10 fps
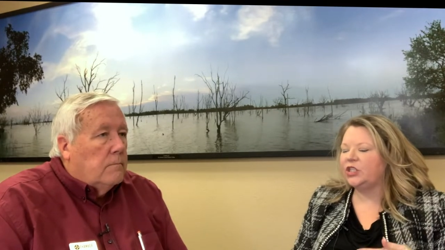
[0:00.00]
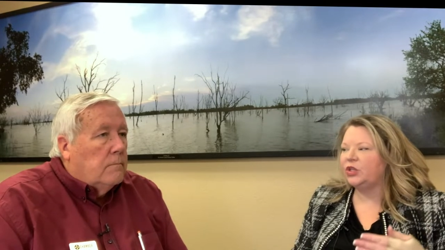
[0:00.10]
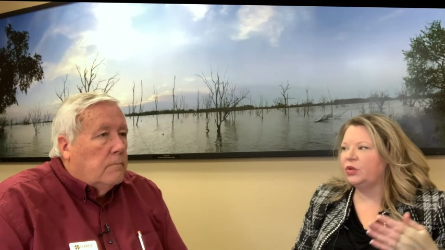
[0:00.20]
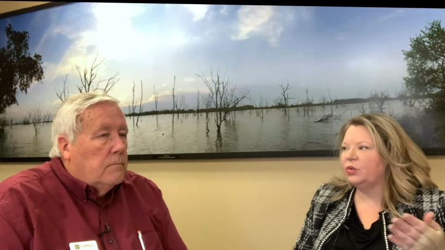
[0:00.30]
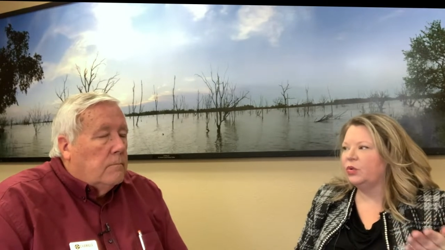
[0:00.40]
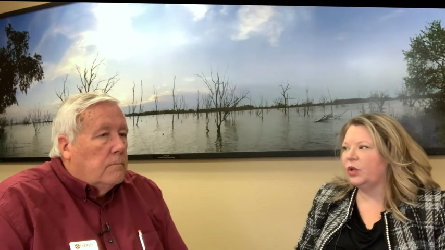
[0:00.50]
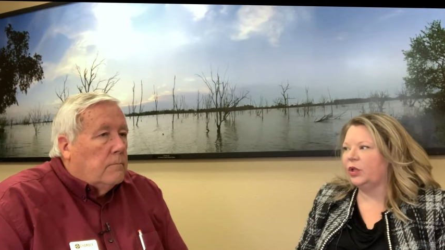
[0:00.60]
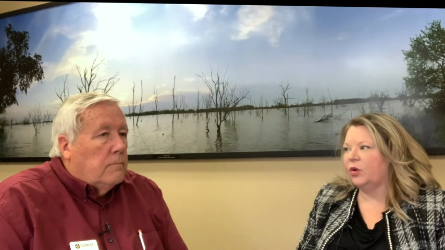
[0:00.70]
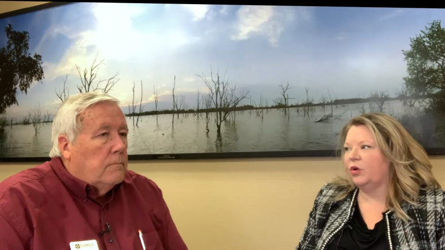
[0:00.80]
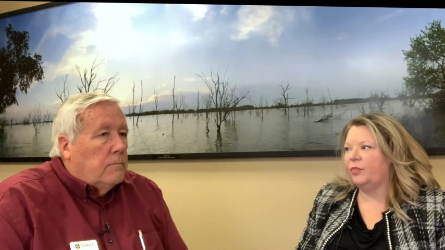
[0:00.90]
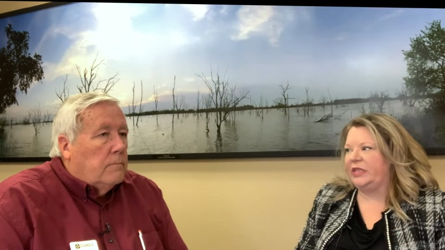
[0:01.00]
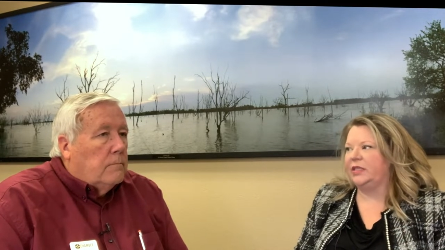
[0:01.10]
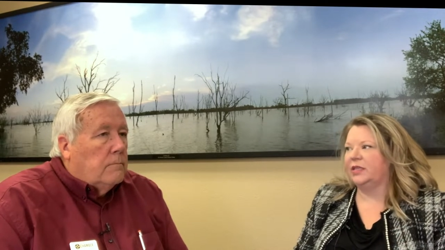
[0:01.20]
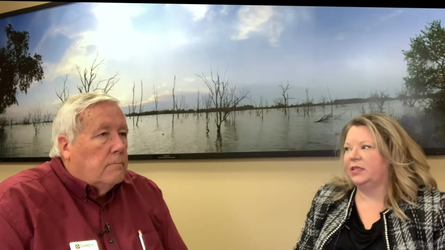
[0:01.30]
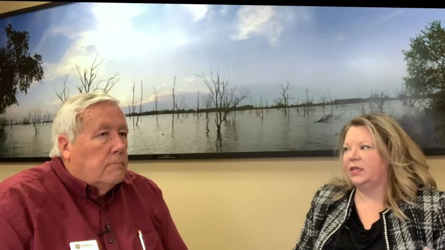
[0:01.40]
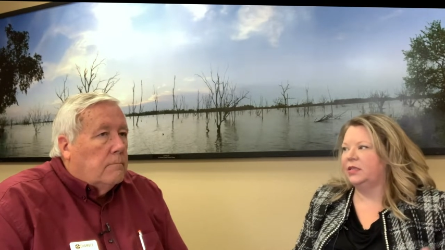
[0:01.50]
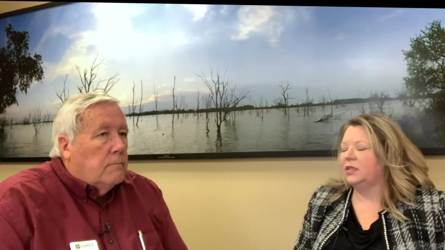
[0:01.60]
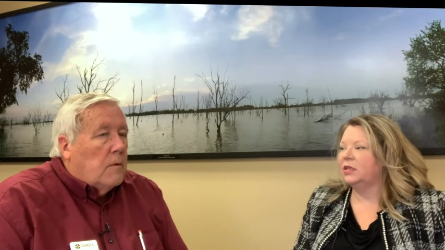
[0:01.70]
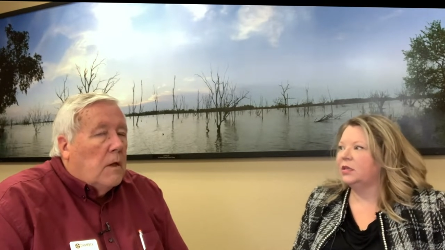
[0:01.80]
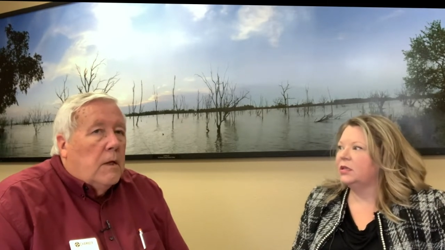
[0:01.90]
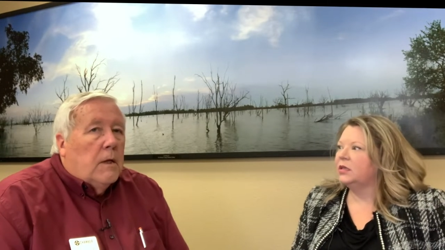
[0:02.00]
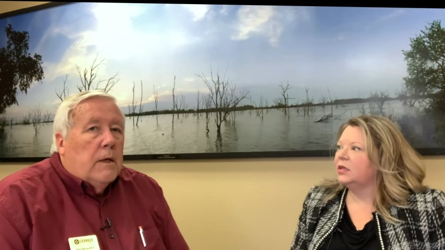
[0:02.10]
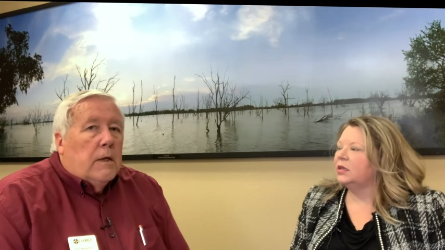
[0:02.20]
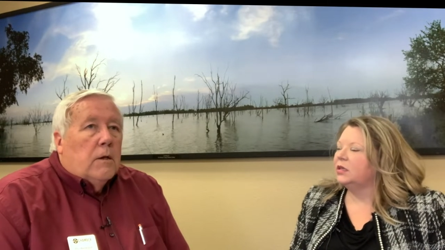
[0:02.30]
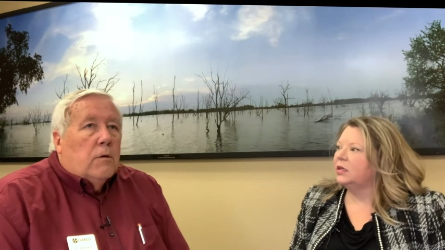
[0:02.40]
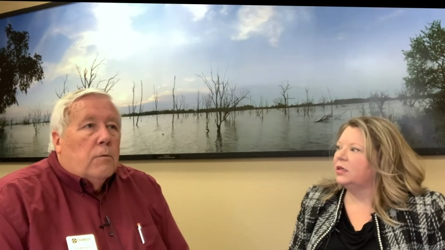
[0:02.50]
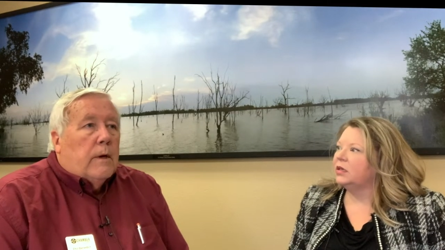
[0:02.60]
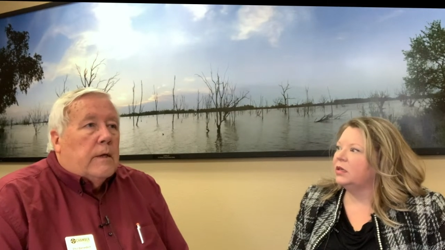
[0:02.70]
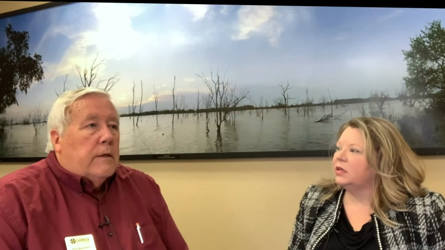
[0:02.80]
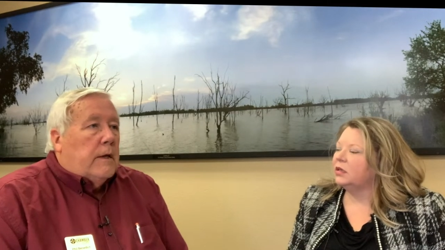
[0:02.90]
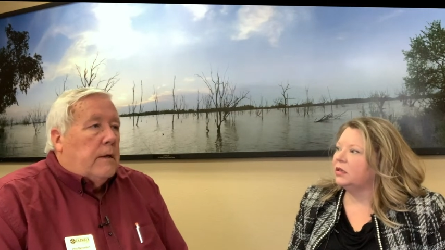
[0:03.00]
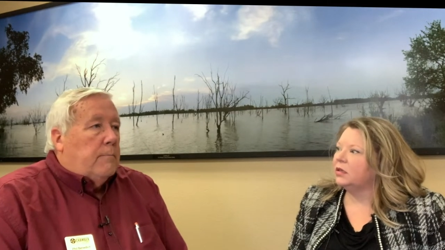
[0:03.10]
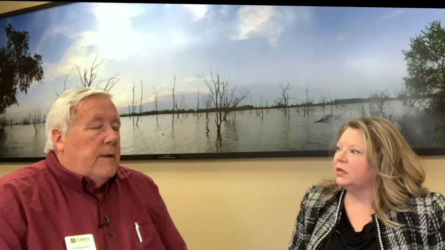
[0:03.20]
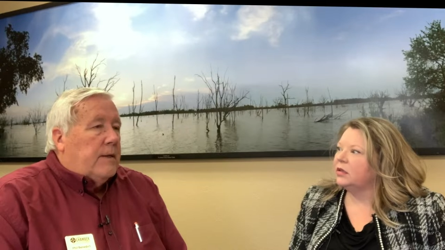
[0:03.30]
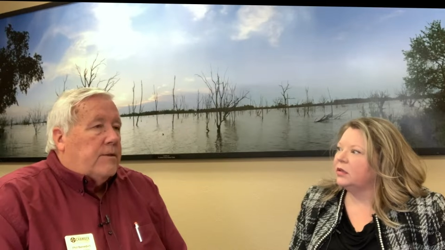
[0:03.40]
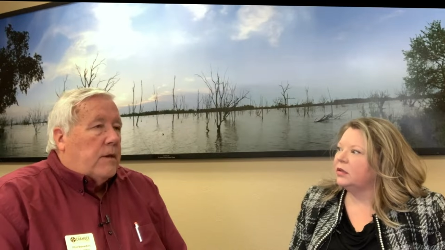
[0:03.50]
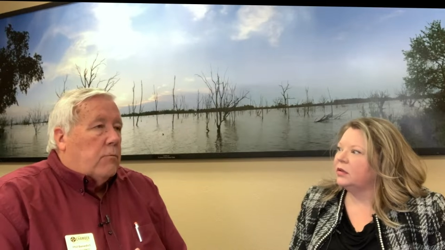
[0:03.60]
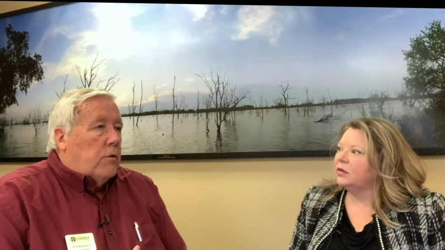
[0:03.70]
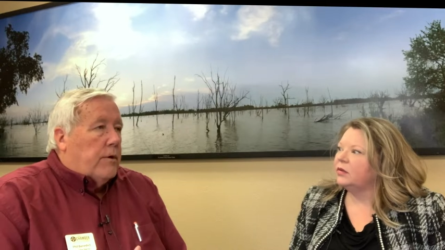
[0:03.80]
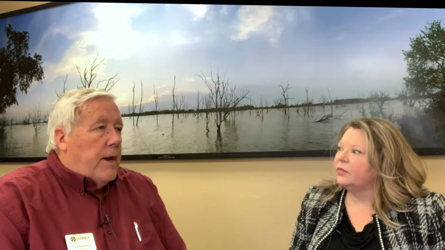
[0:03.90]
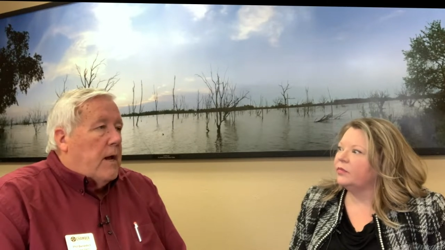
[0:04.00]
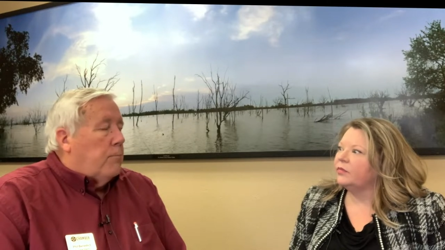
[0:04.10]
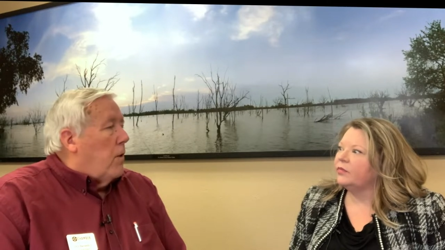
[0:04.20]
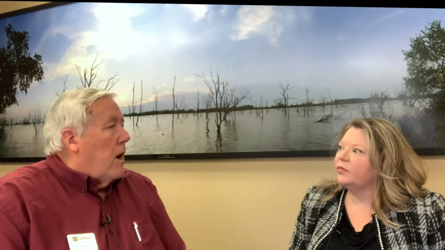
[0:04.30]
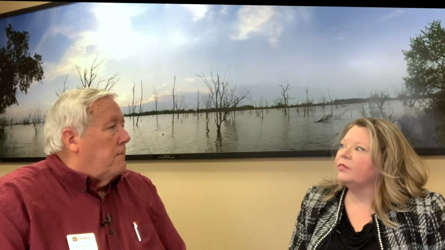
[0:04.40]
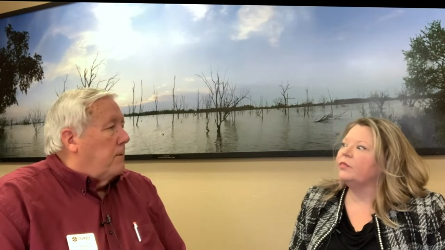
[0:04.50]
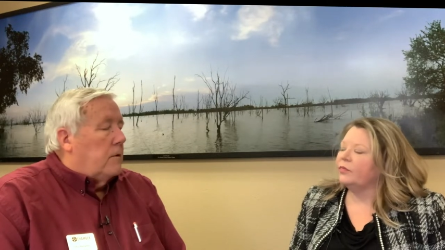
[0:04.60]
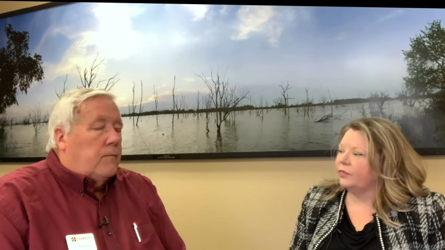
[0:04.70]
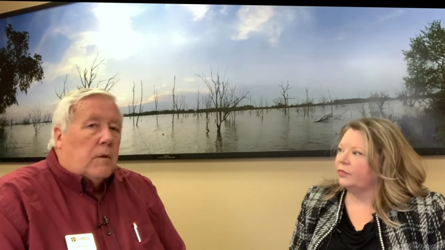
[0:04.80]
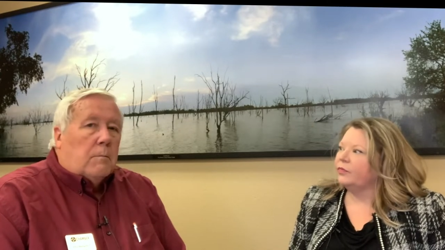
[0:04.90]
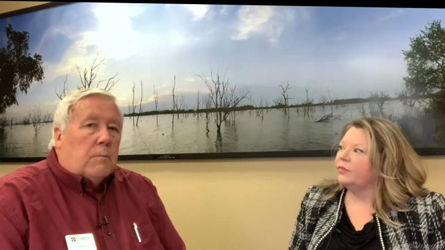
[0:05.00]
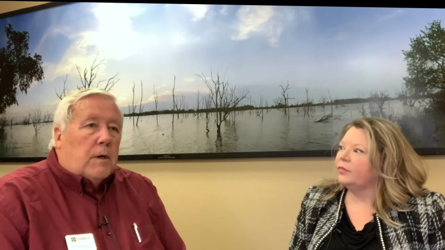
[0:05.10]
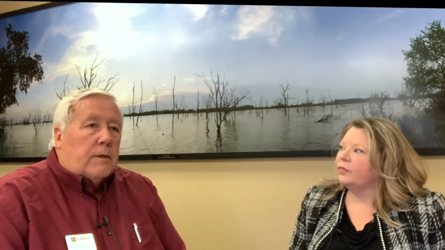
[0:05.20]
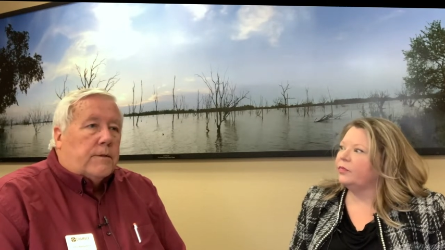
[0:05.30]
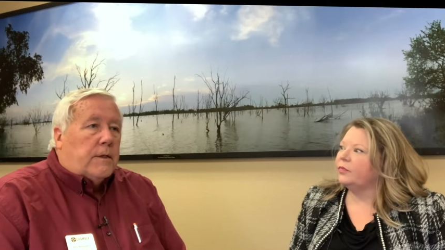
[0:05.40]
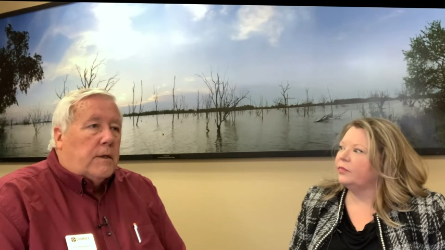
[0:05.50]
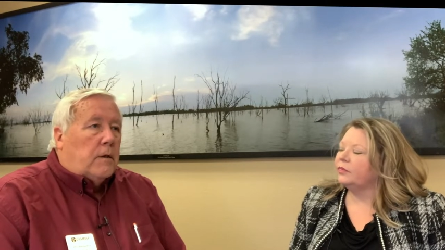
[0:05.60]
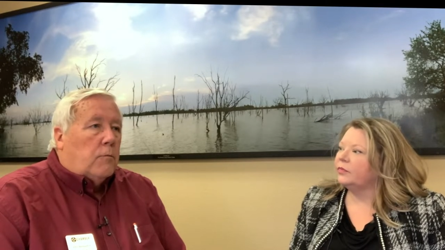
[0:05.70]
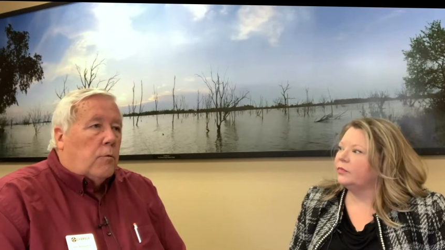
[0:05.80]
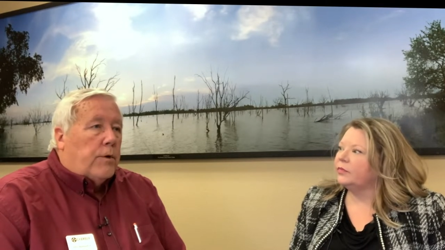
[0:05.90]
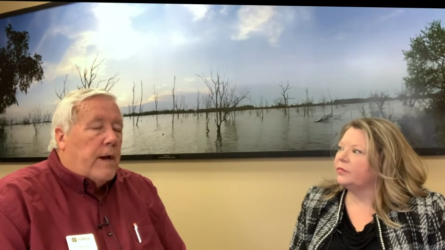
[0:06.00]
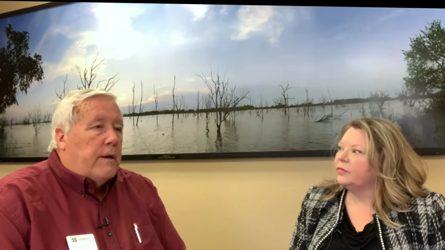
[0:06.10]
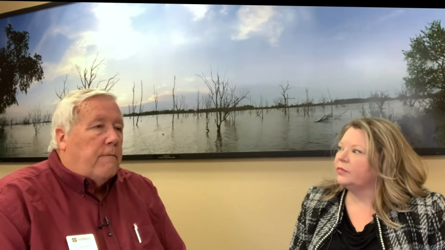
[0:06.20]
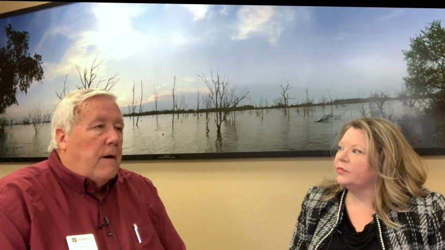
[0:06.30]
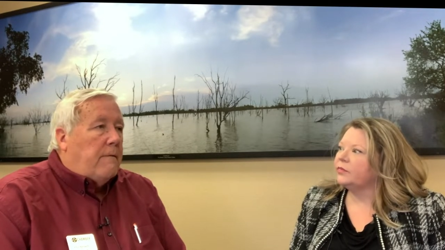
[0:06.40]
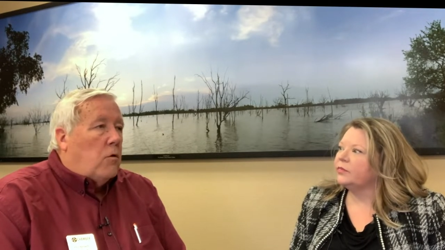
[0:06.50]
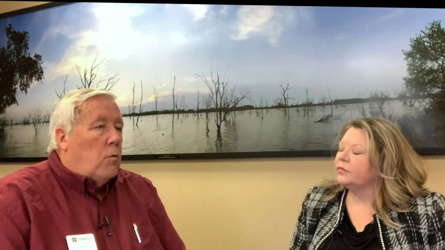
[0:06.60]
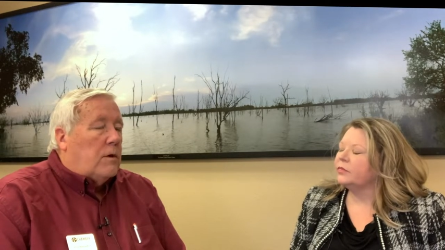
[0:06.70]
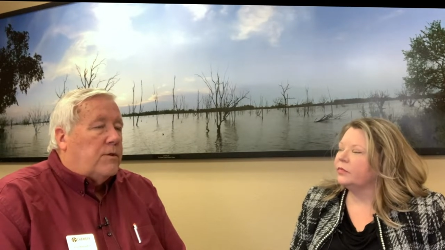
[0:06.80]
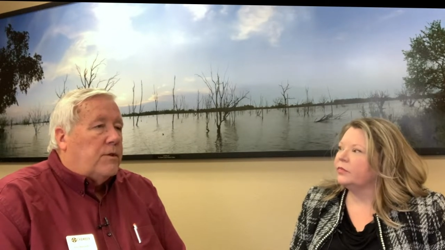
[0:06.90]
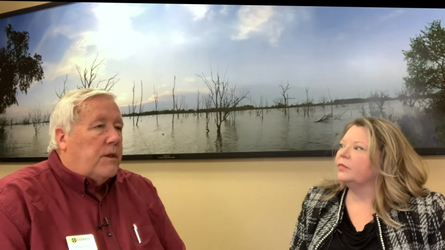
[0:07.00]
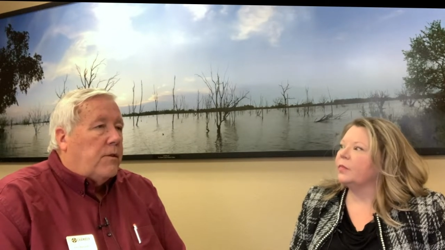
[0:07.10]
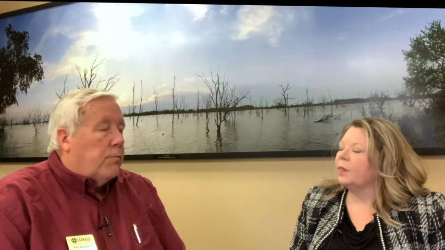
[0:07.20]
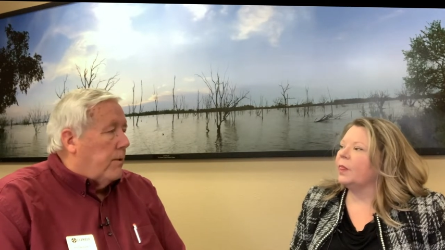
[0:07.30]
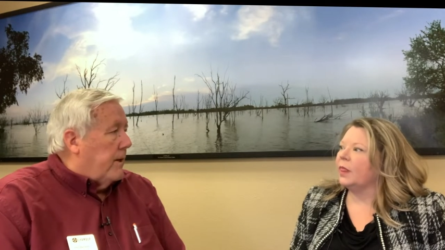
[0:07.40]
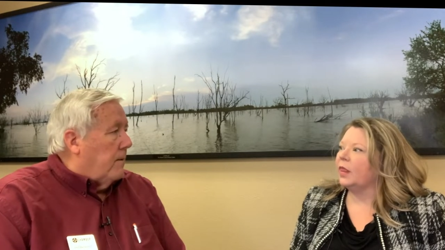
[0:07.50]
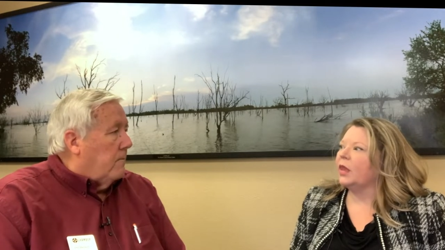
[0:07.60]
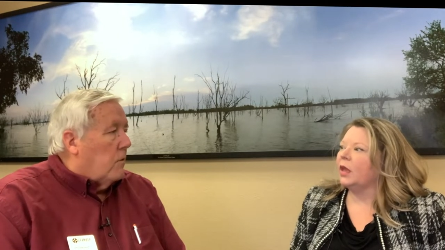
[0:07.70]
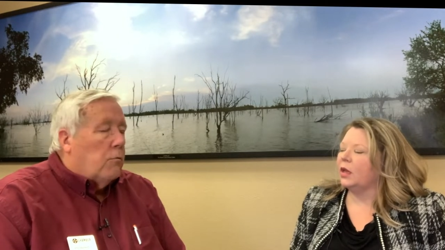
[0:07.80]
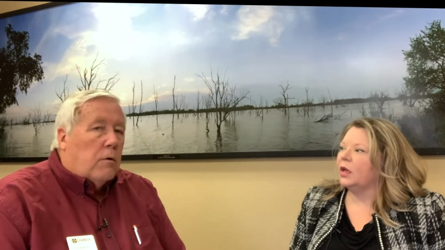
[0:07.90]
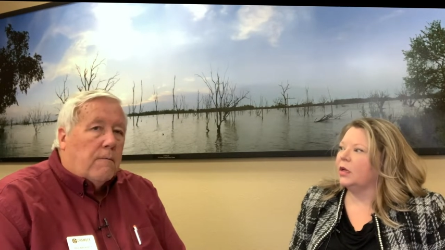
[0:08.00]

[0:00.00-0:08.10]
Speaker 1: to local businesses?
Speaker 2: Well, it means that we're a nonprofit, but we're not a 501c3. We're a